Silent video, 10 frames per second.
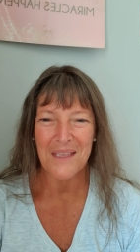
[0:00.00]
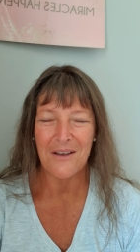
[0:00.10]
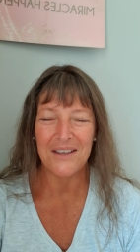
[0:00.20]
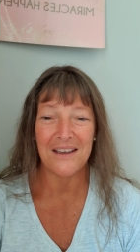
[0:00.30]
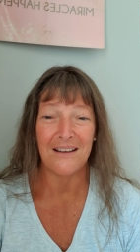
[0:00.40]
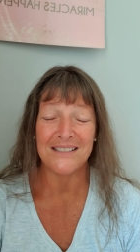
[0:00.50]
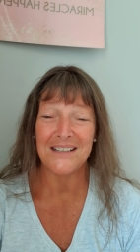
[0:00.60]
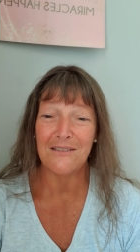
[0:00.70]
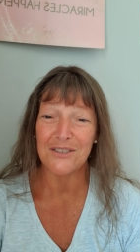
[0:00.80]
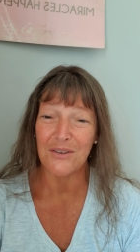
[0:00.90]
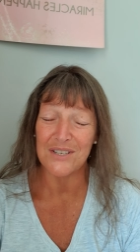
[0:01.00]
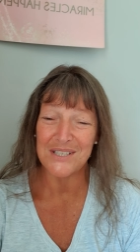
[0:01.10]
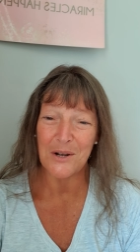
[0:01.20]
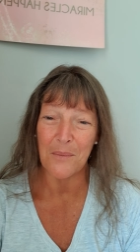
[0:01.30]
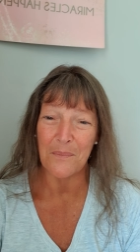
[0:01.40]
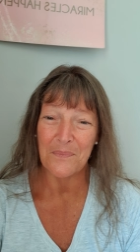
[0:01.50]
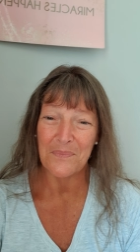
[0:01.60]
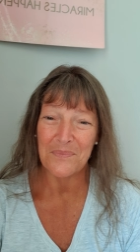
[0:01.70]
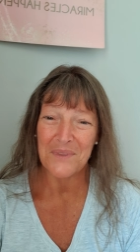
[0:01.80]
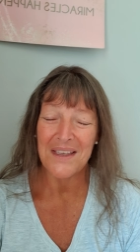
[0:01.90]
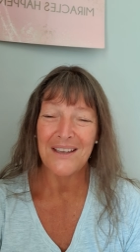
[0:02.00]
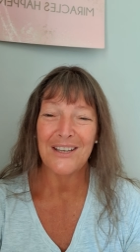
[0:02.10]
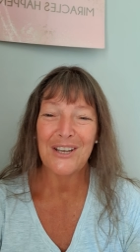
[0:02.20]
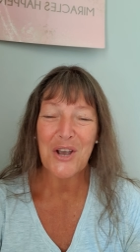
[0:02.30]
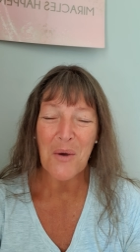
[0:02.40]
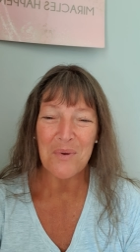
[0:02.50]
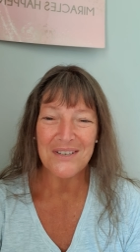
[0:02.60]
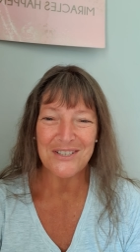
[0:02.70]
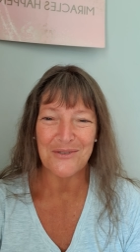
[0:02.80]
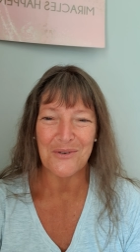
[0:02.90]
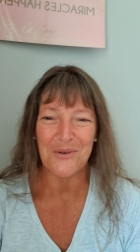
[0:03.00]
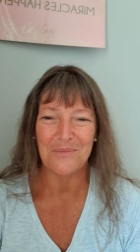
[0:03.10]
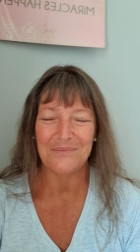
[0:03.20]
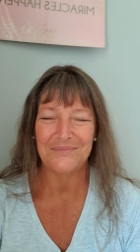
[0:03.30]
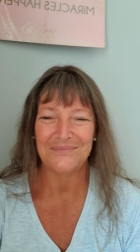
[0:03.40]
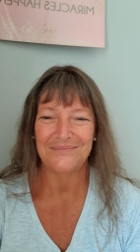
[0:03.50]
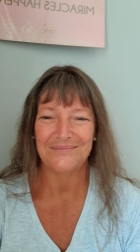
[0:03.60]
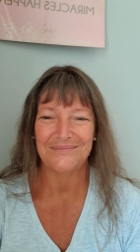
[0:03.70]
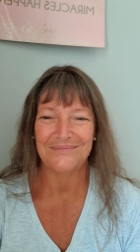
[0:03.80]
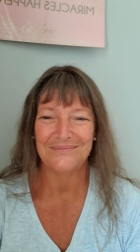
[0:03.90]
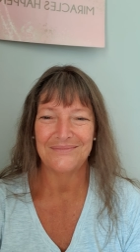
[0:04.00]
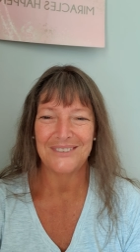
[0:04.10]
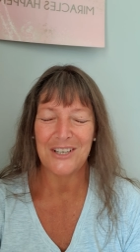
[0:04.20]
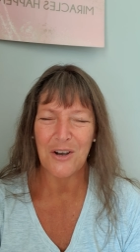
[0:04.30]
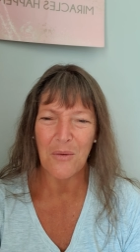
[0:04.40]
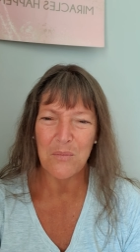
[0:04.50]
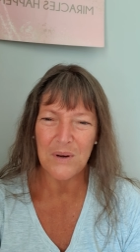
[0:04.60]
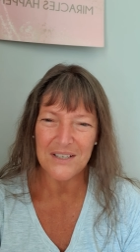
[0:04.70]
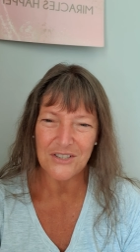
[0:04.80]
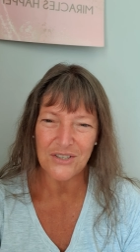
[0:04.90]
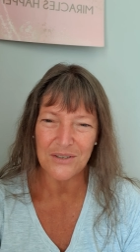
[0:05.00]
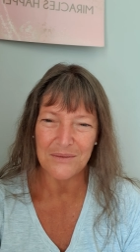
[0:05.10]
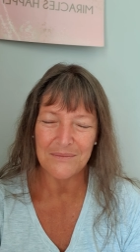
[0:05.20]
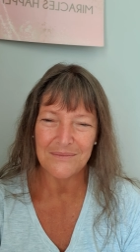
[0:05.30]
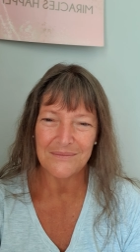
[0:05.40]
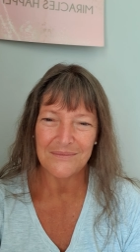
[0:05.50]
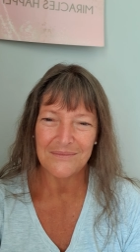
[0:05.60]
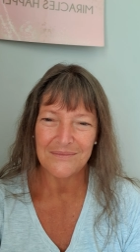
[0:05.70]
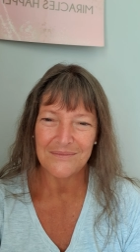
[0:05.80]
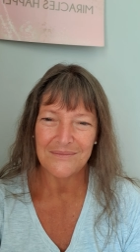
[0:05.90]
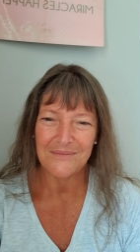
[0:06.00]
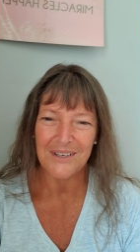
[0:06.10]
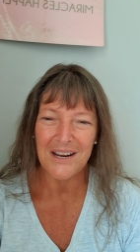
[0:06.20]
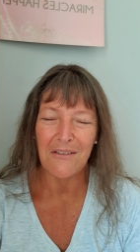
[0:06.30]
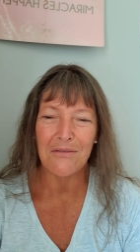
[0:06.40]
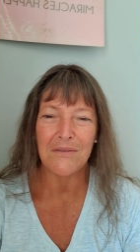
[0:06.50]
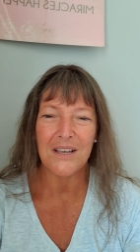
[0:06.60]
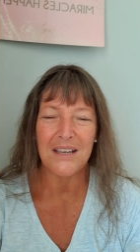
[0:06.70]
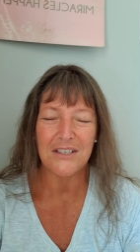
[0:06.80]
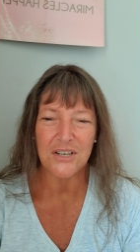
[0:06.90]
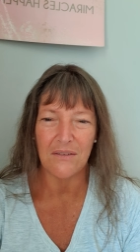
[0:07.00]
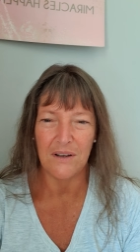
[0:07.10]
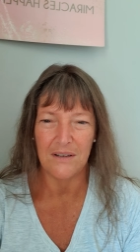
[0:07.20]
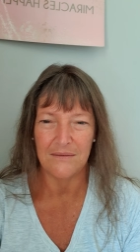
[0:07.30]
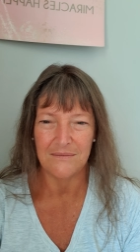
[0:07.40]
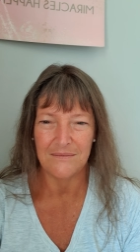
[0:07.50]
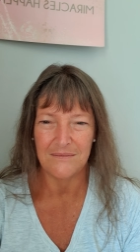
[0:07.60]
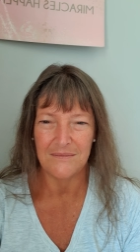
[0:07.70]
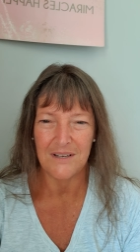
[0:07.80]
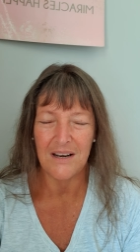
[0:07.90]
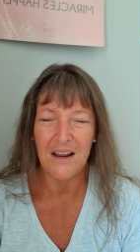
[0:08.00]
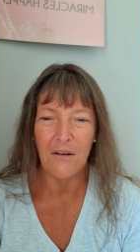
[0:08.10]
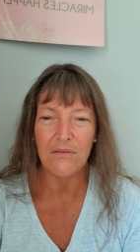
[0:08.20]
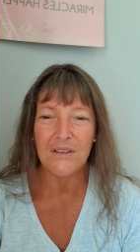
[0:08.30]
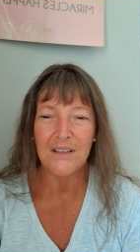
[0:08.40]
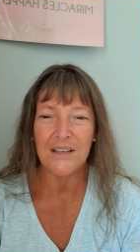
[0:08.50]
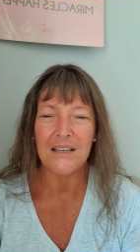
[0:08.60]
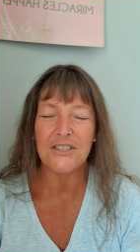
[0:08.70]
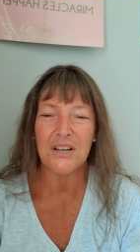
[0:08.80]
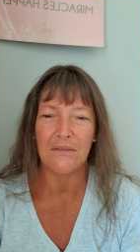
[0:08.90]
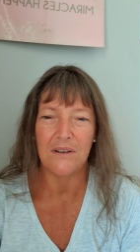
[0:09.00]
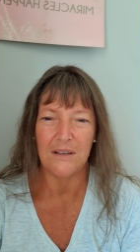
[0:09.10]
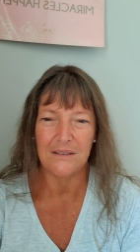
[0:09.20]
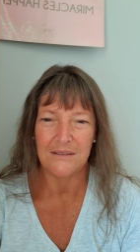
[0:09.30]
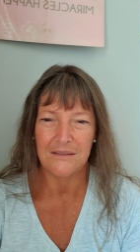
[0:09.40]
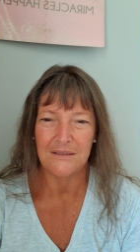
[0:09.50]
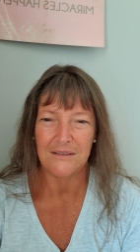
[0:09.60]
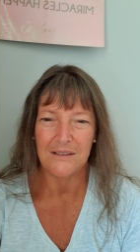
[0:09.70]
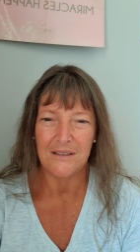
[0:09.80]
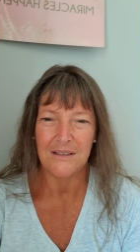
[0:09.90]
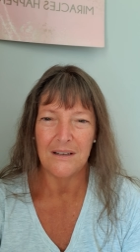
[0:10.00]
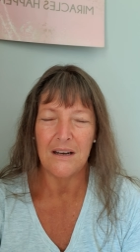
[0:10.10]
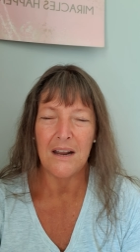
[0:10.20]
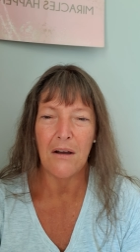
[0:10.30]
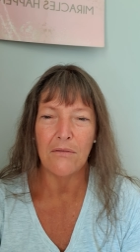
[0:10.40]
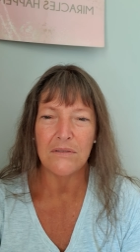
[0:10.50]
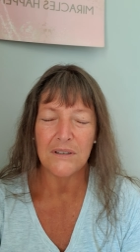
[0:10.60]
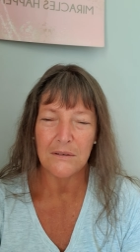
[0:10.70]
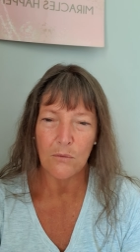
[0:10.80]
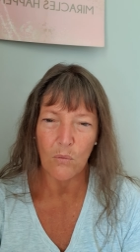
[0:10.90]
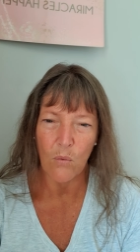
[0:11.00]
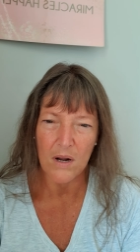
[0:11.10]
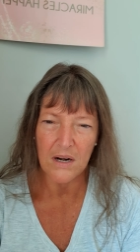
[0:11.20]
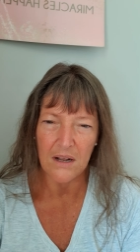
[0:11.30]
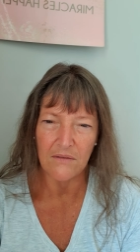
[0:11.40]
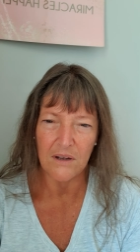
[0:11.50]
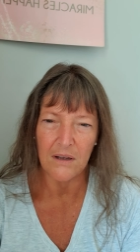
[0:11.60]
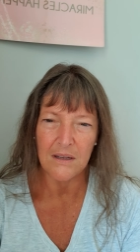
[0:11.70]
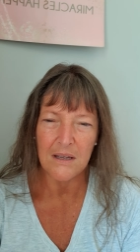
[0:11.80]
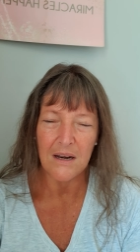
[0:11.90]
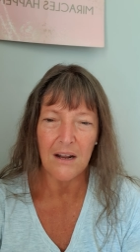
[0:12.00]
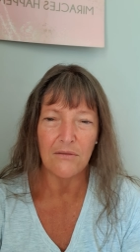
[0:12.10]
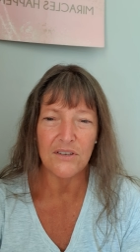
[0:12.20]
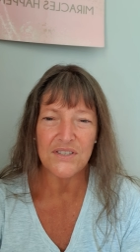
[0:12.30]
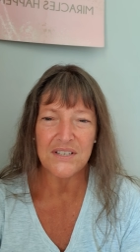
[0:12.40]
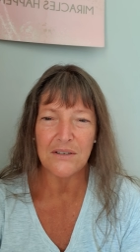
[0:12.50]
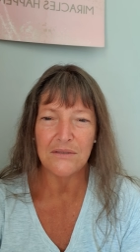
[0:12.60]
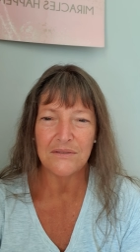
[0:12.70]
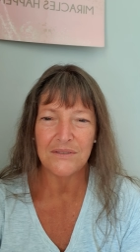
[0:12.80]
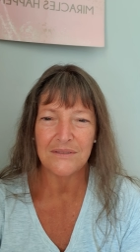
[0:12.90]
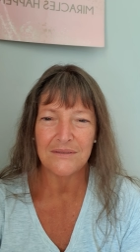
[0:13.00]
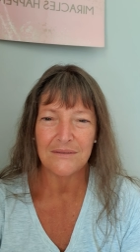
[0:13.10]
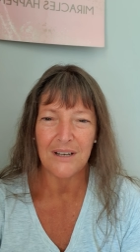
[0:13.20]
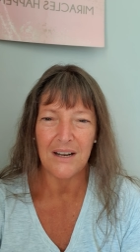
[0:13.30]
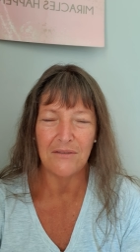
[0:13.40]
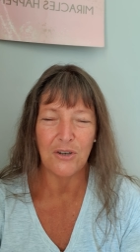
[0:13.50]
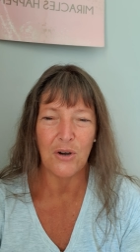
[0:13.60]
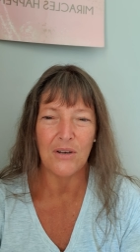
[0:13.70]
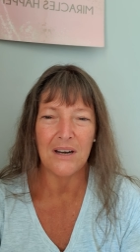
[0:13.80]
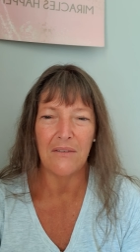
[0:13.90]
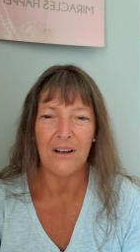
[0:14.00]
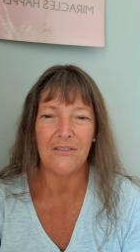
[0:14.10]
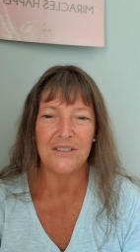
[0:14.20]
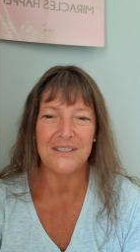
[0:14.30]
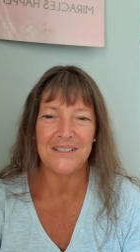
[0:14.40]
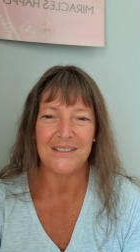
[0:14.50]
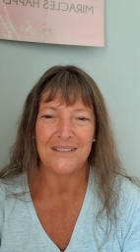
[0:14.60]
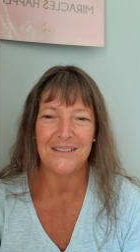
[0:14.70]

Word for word: Okay, I said I was going to stop. God bless you all. God bless you. Love each other. Love each other. Love one another. Love yourself. Love God. Love others.